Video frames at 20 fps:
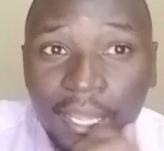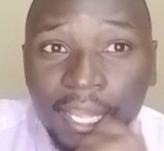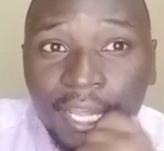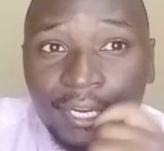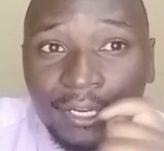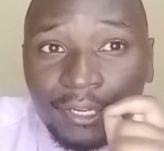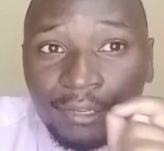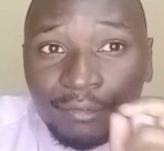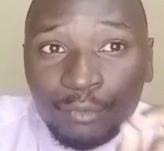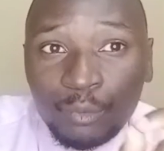
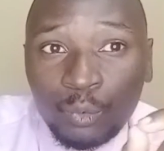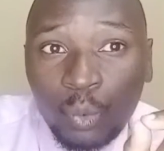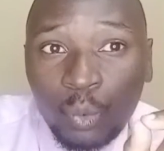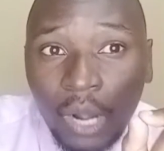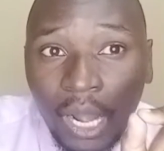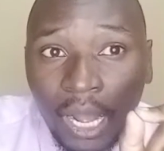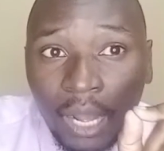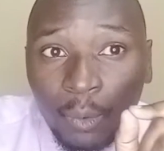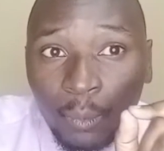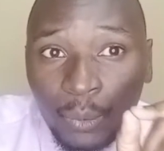and if you
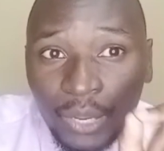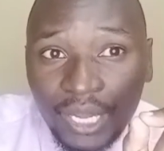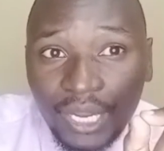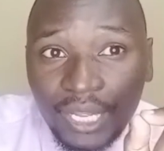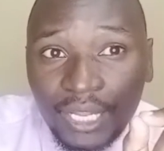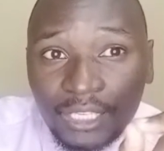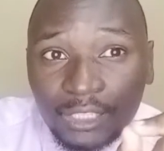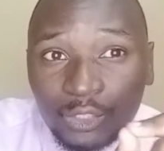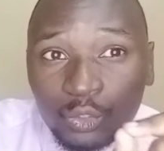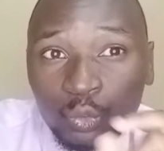are
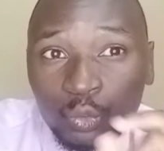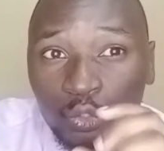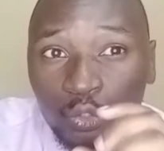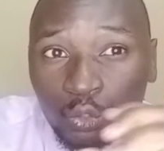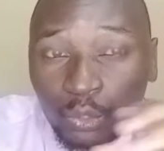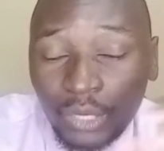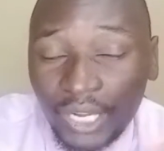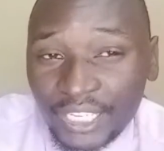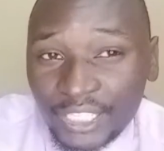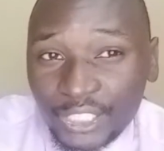willing to
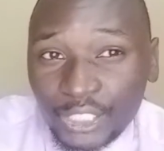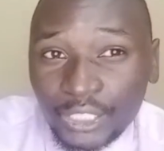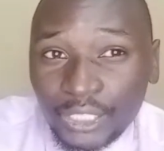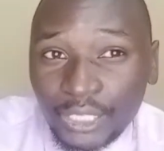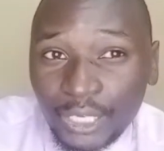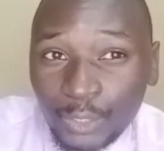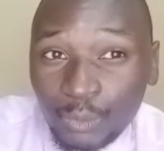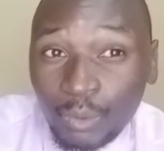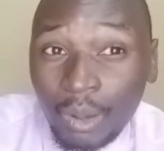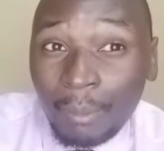stretch
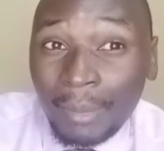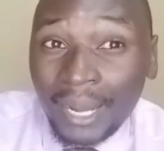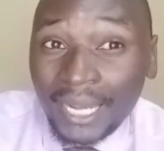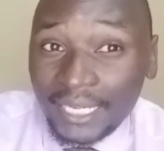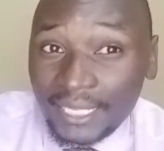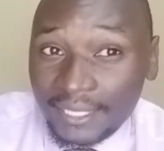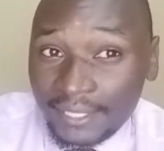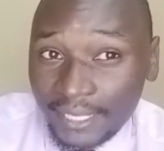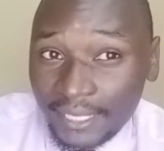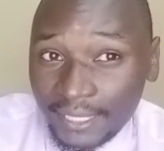your
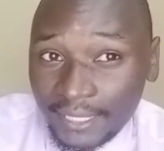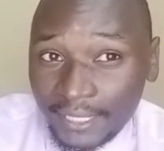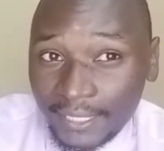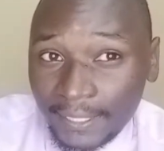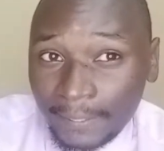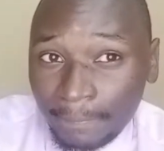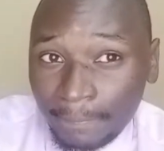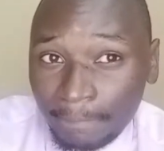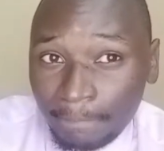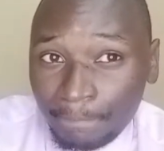mindset
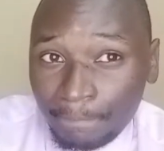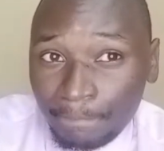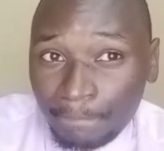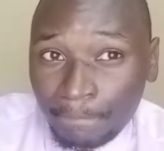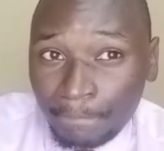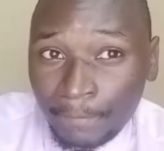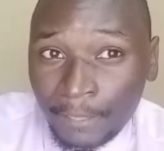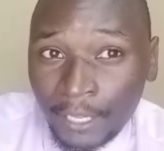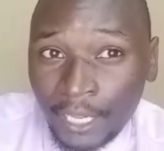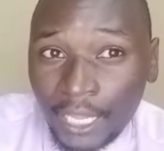
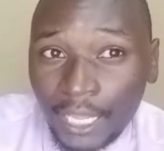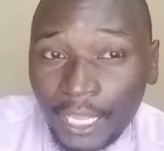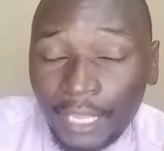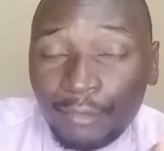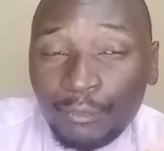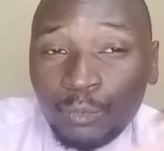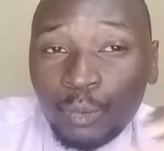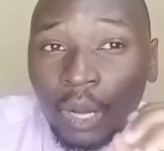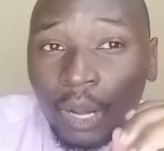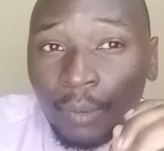
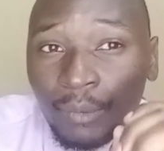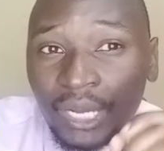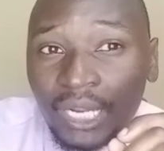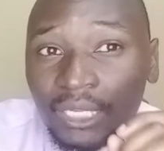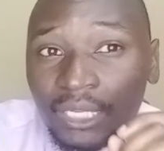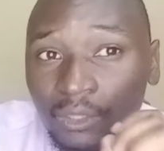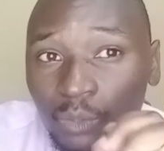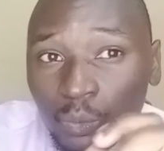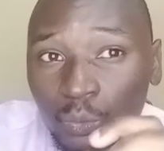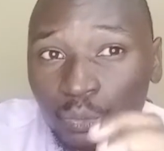if you are
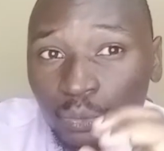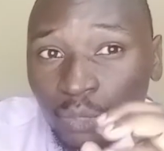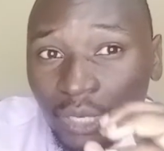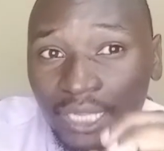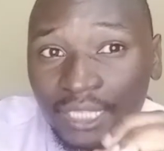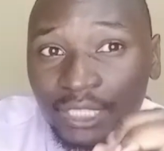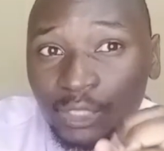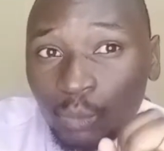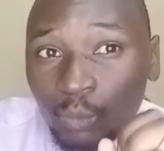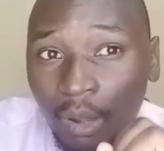willing to
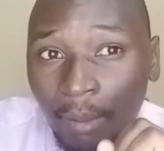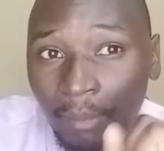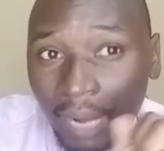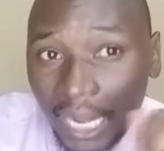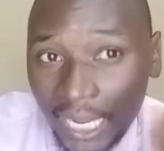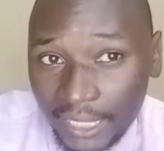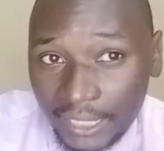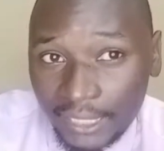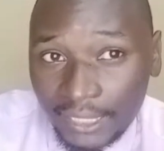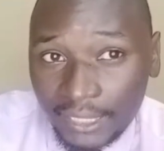stretch your
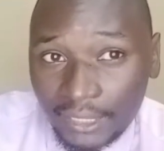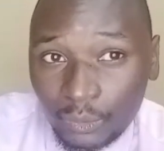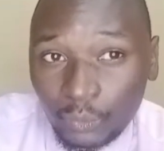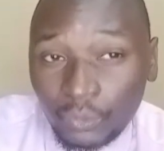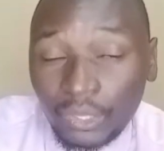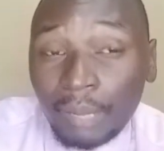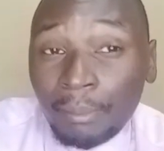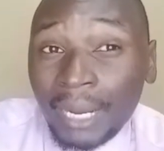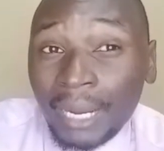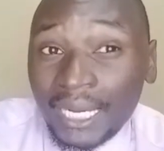mind to
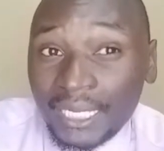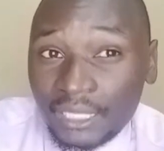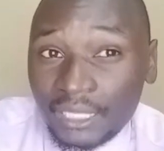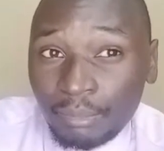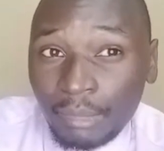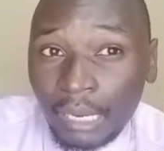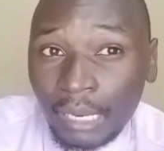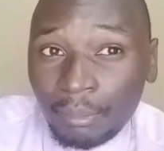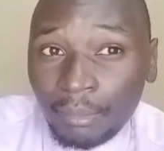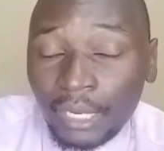the
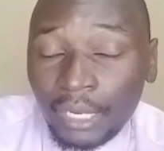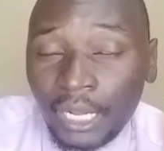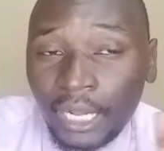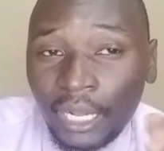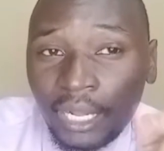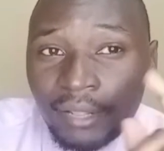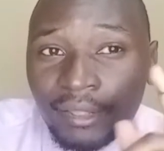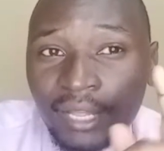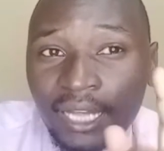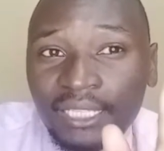maximum
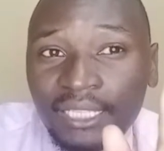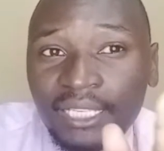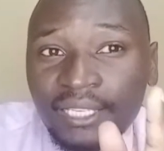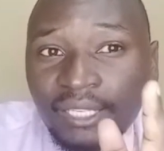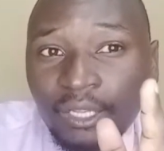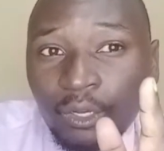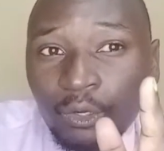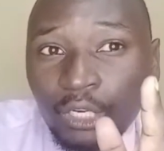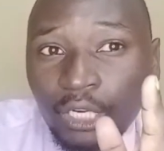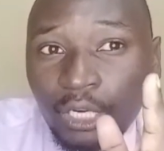that is
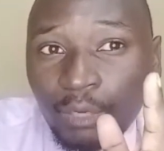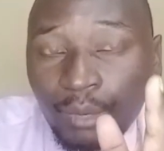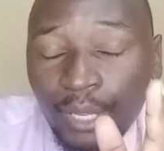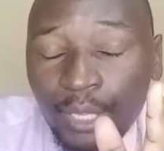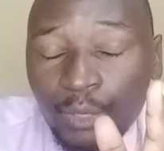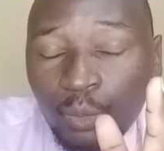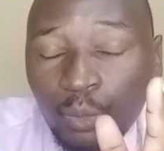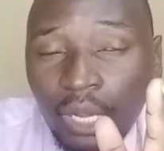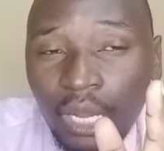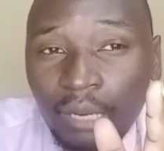the only way
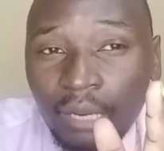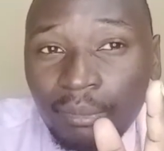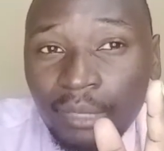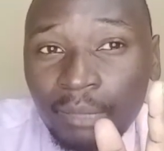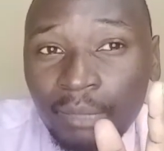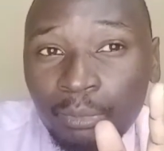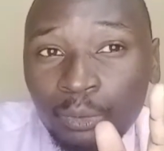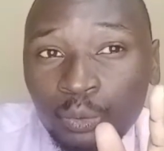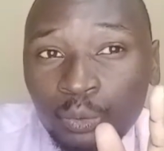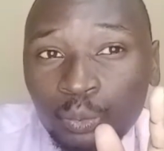you can be
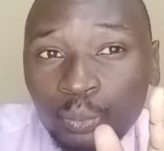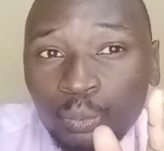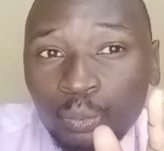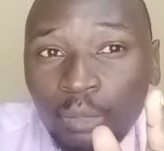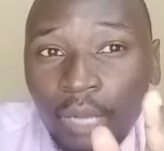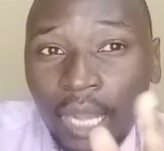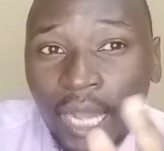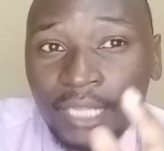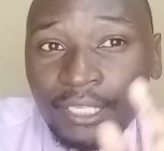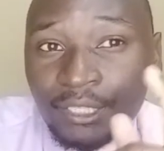able to
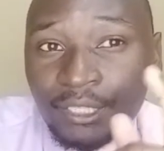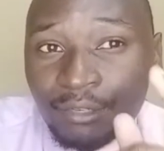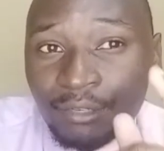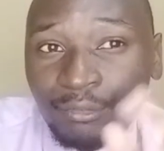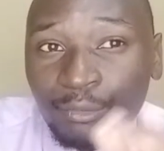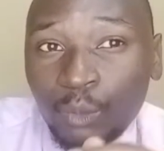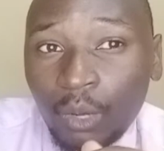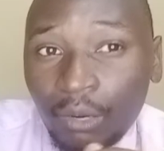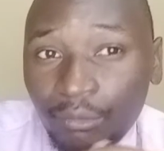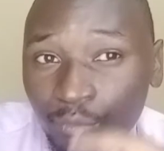achieve
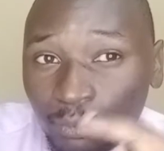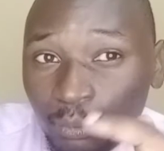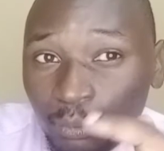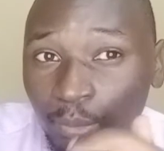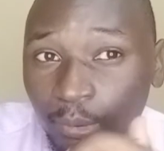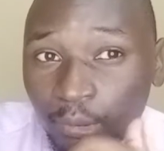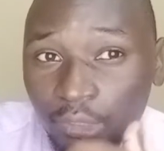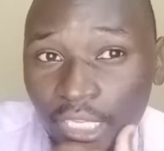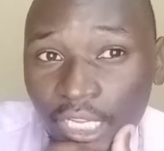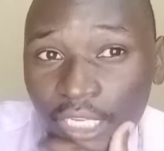your full
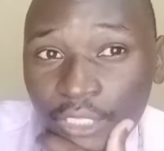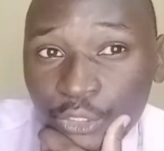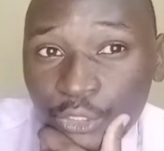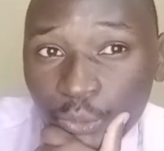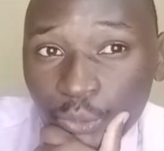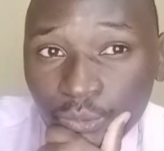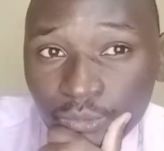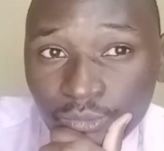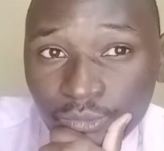potential